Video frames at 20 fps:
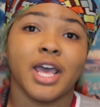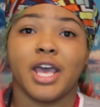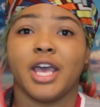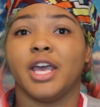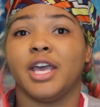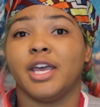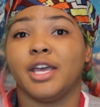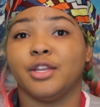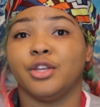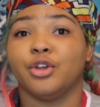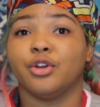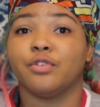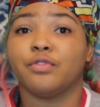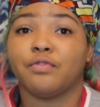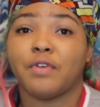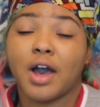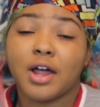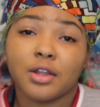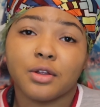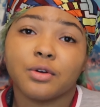and your
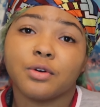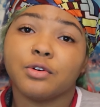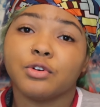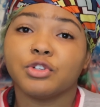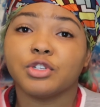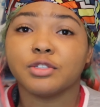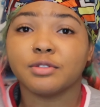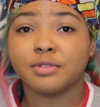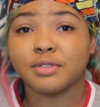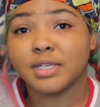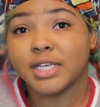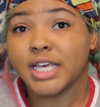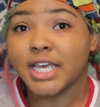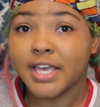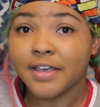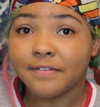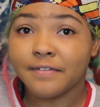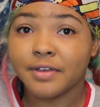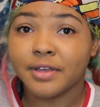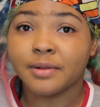follicles
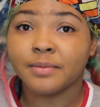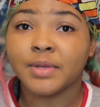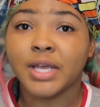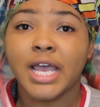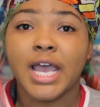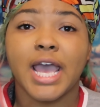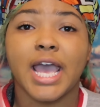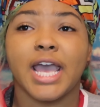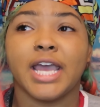even,